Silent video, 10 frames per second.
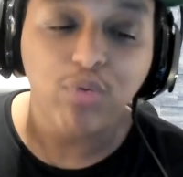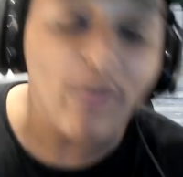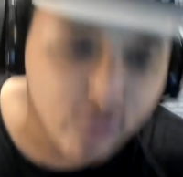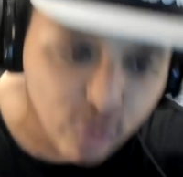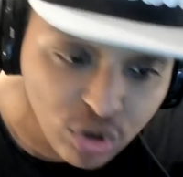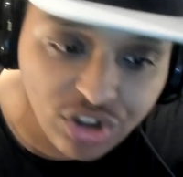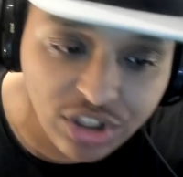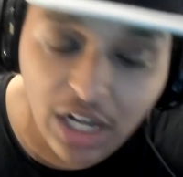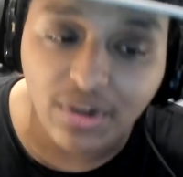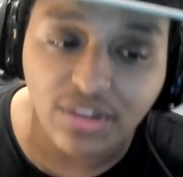
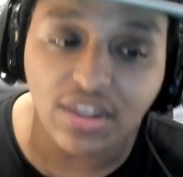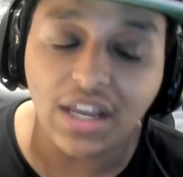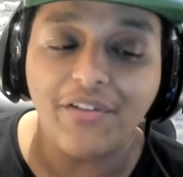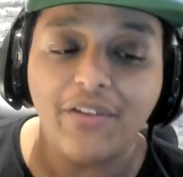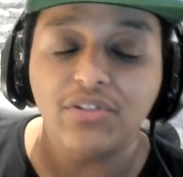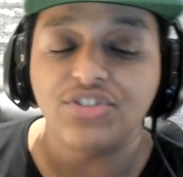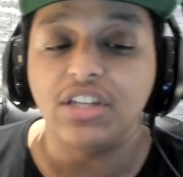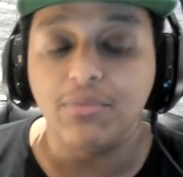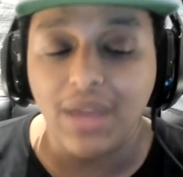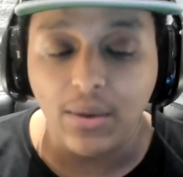revolutionary thing I've ever
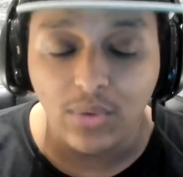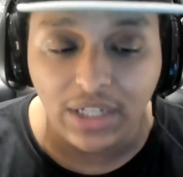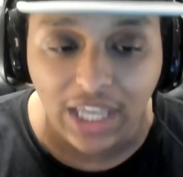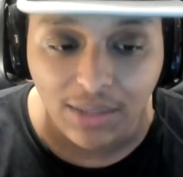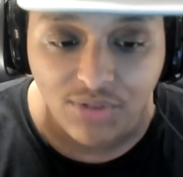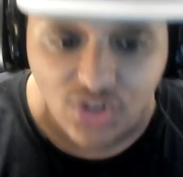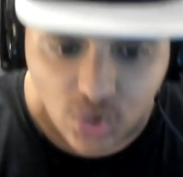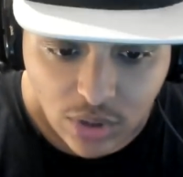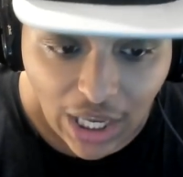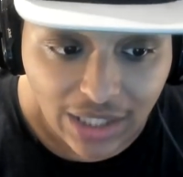seen, man, when it came to
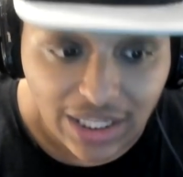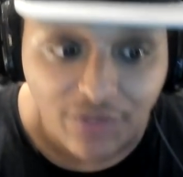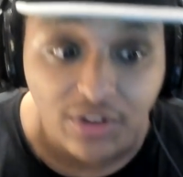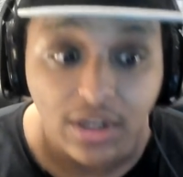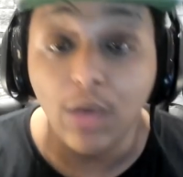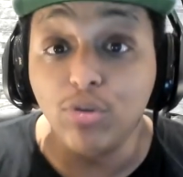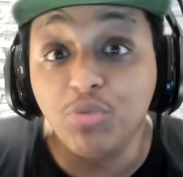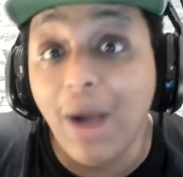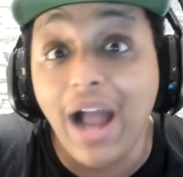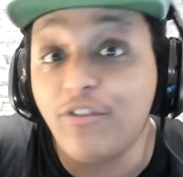2K11. It was
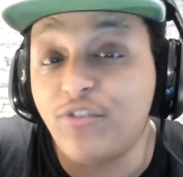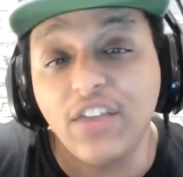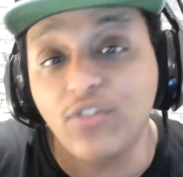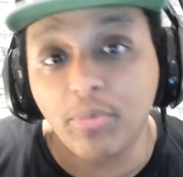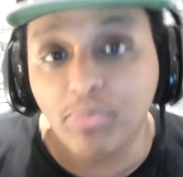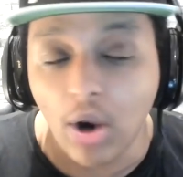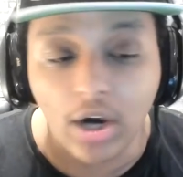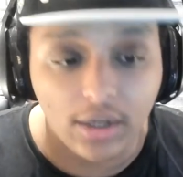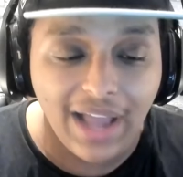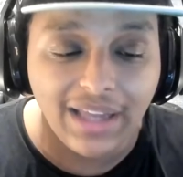my favorite
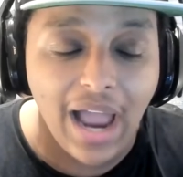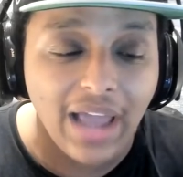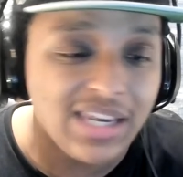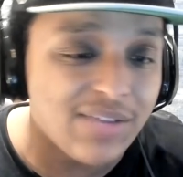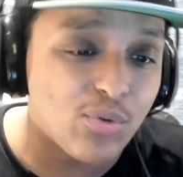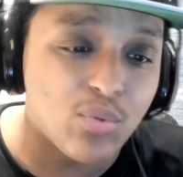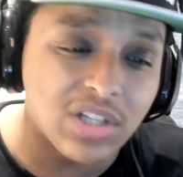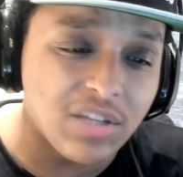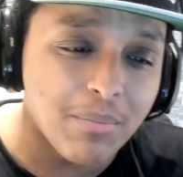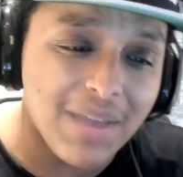part. I, I didn't even
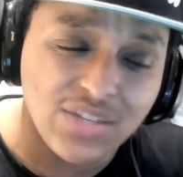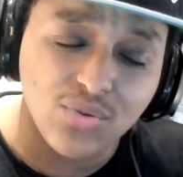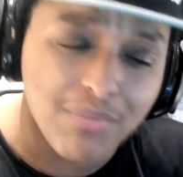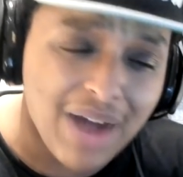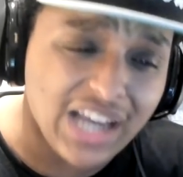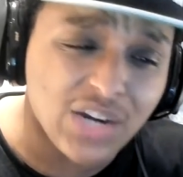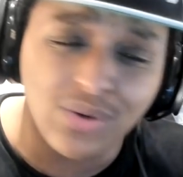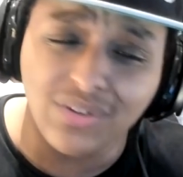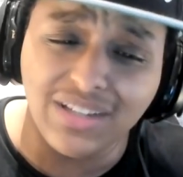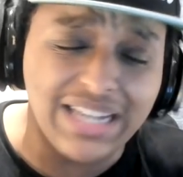really mess with my
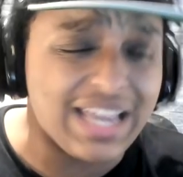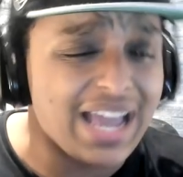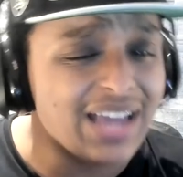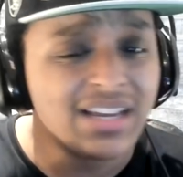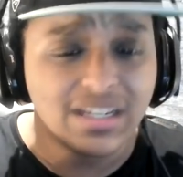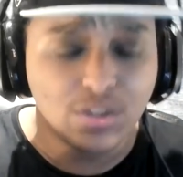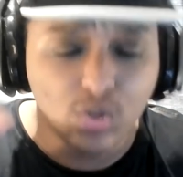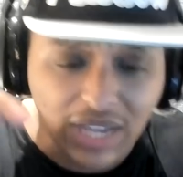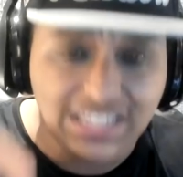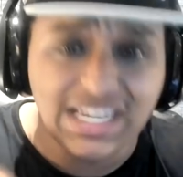career like that.
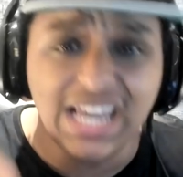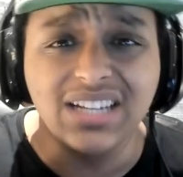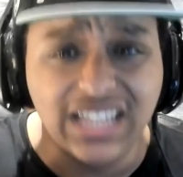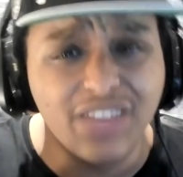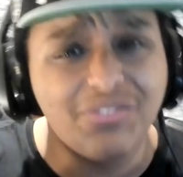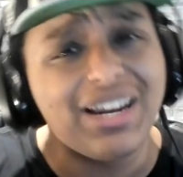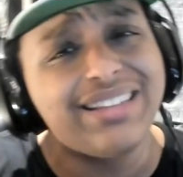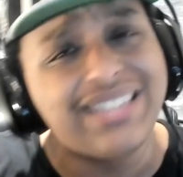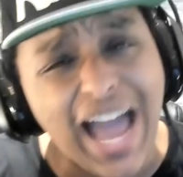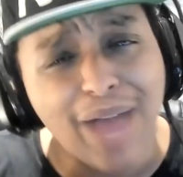2K10, 11,
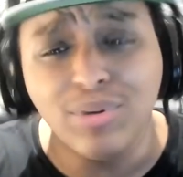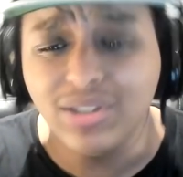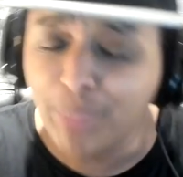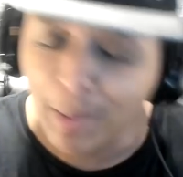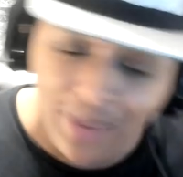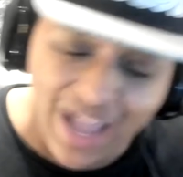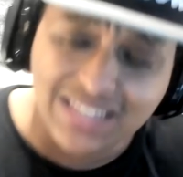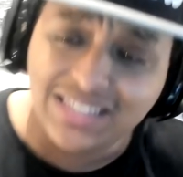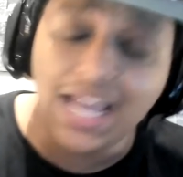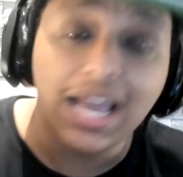I dabbled, but
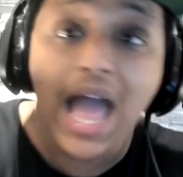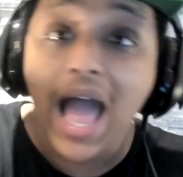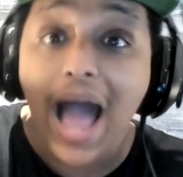past that,